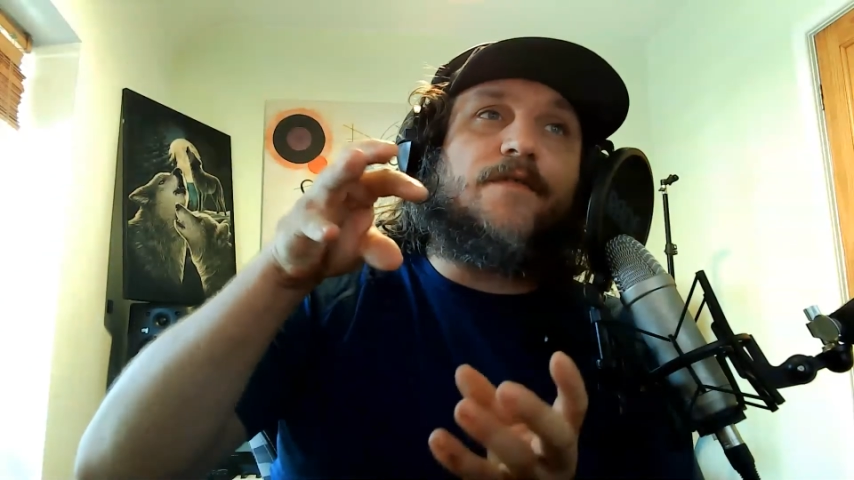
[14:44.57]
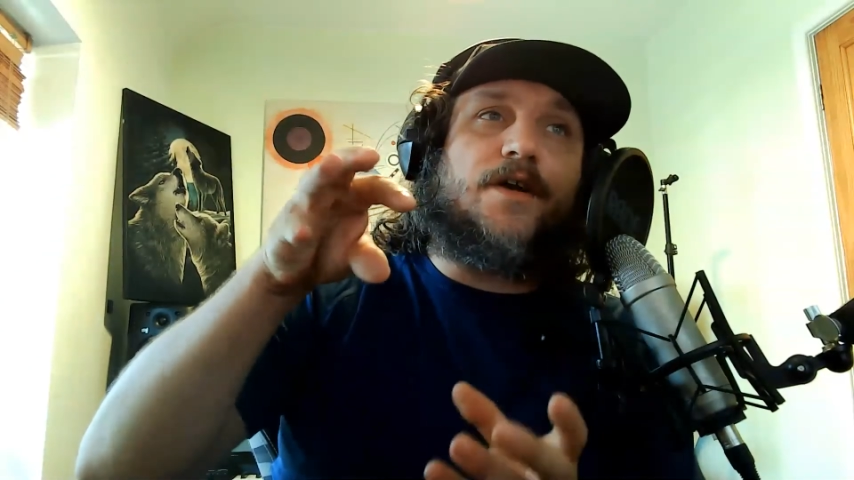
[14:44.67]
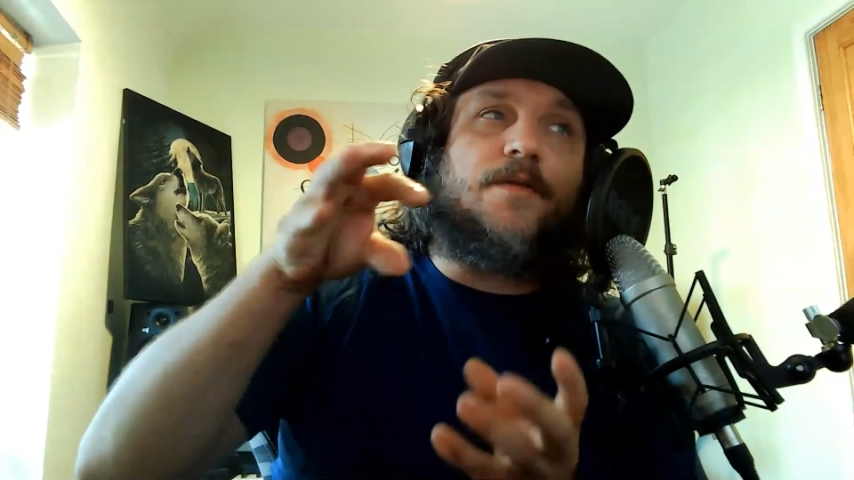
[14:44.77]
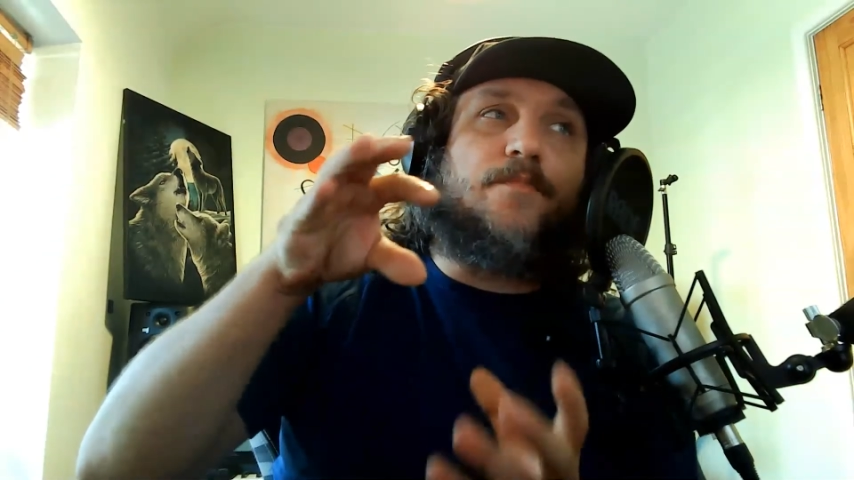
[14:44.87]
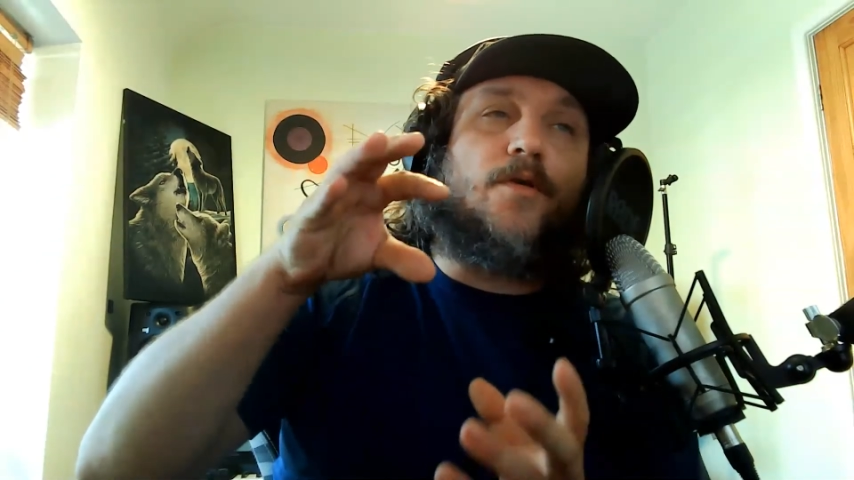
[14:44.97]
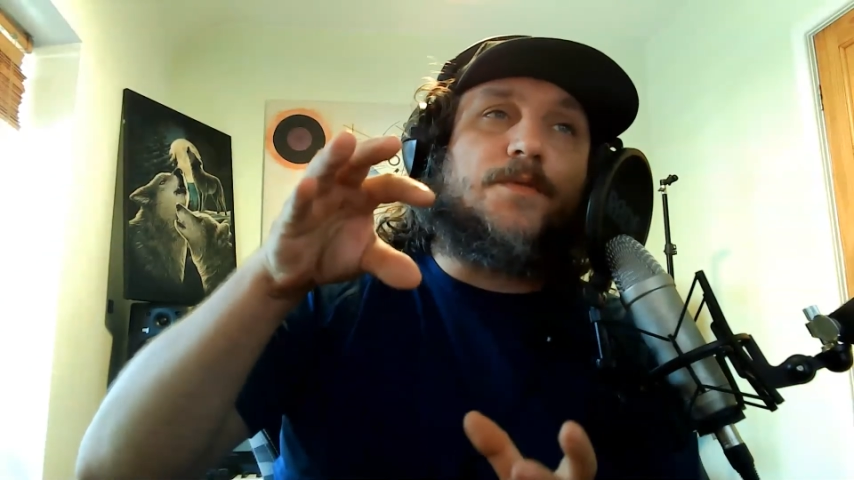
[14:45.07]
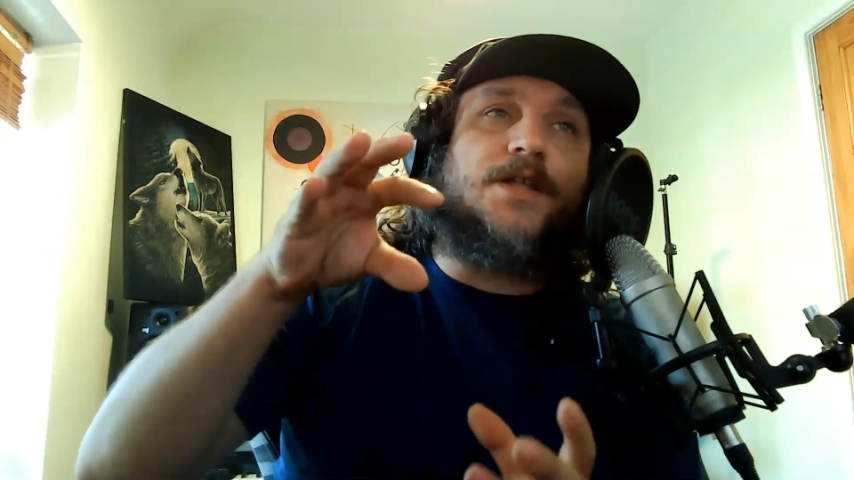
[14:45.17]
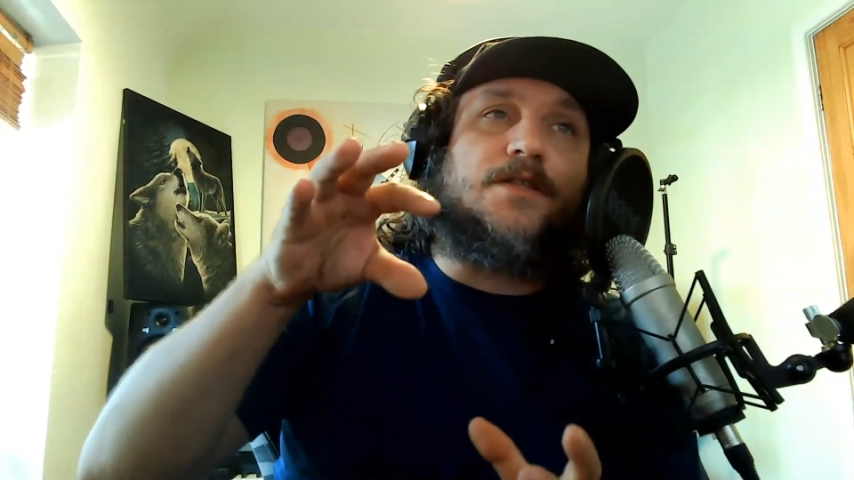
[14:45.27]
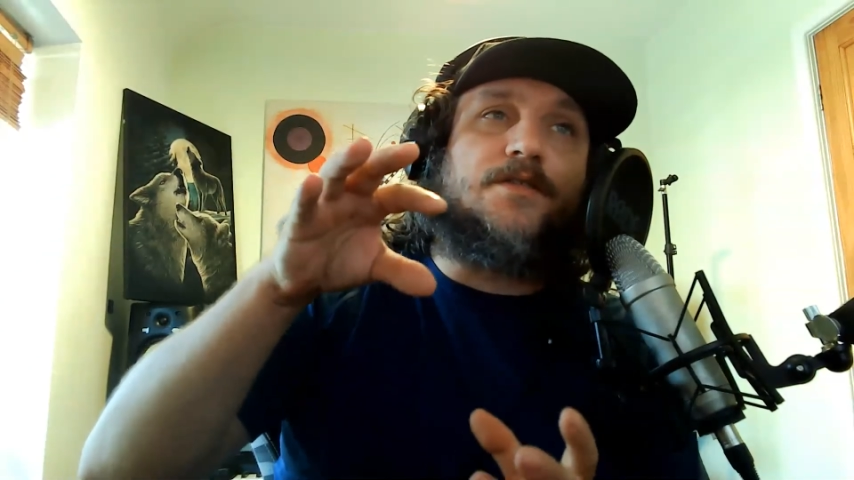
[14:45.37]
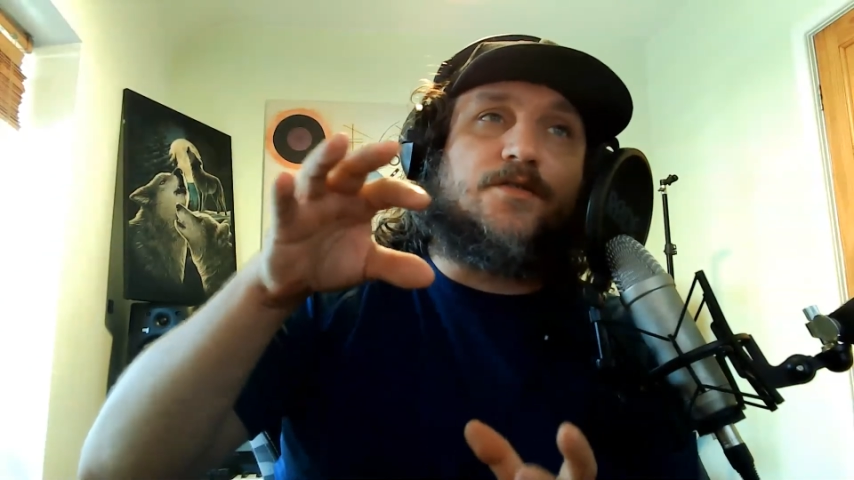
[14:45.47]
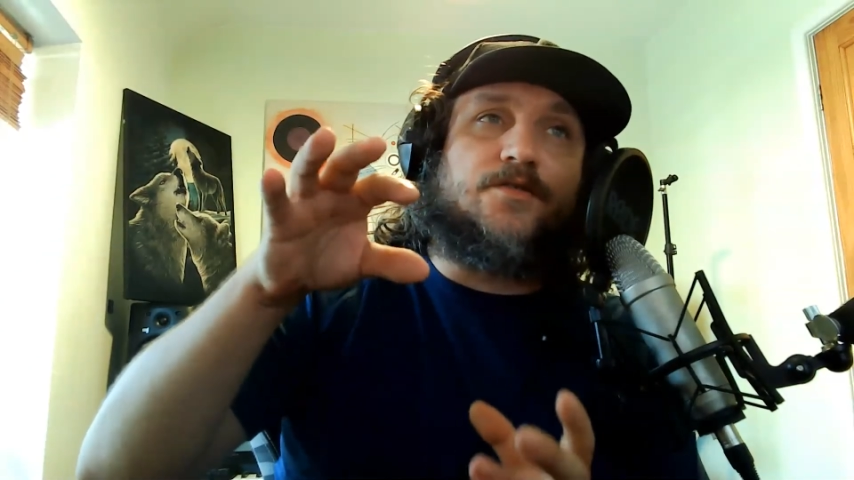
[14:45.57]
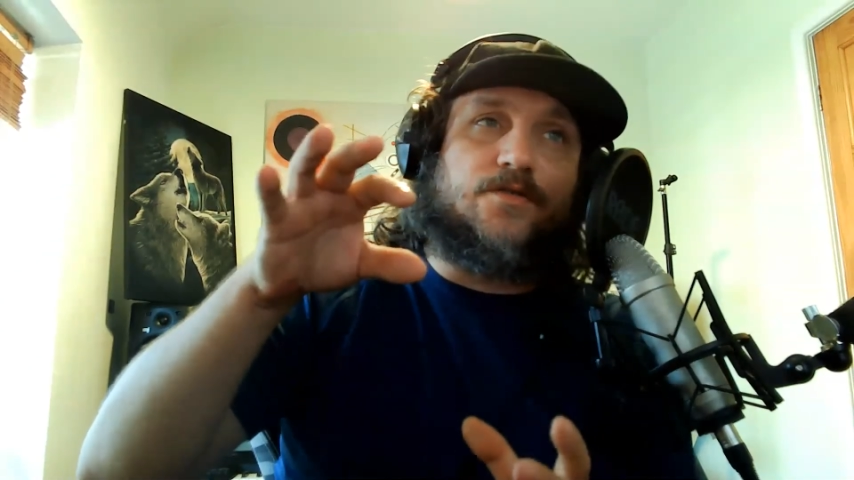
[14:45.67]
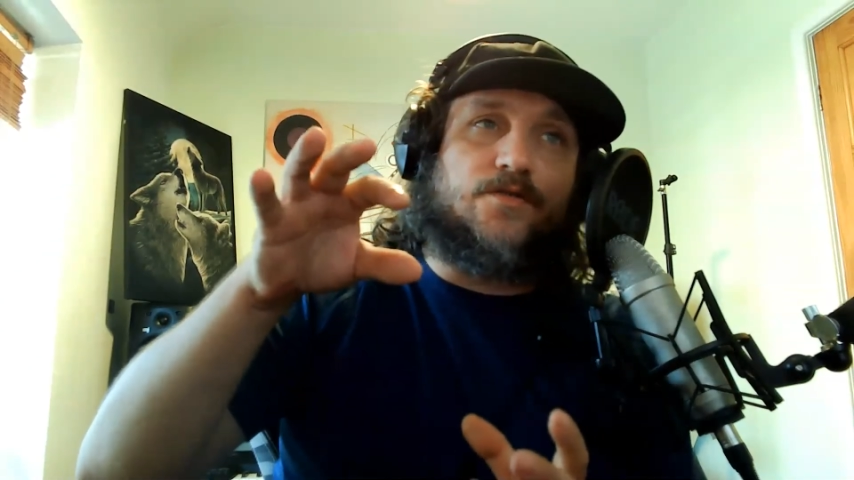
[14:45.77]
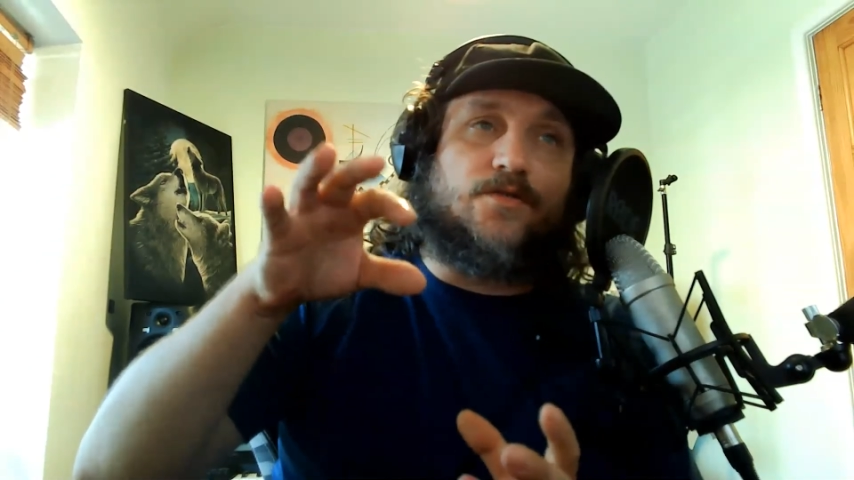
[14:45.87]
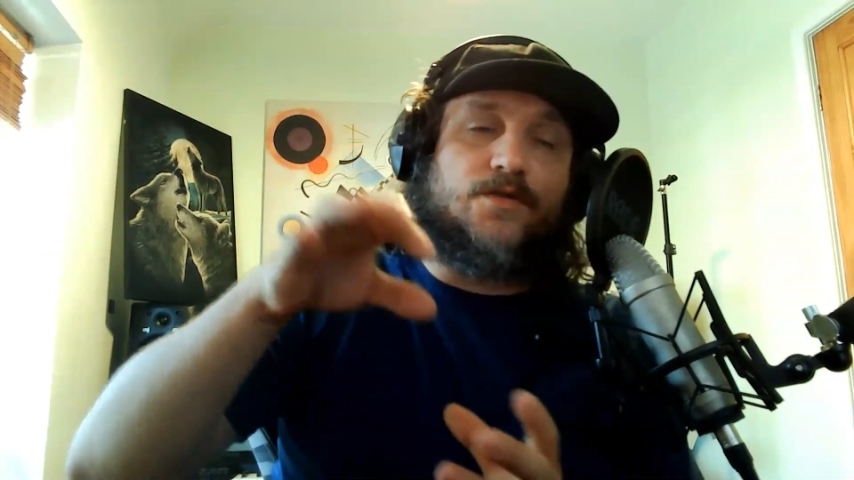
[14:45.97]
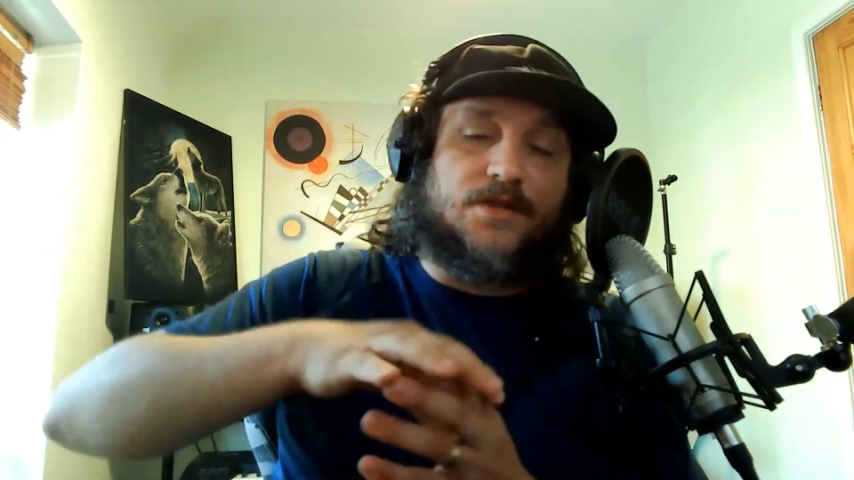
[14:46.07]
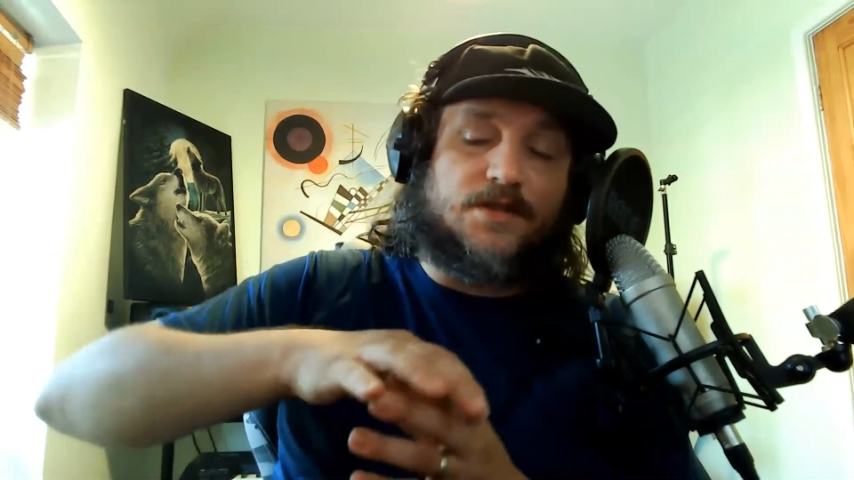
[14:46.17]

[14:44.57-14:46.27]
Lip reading: very prominent to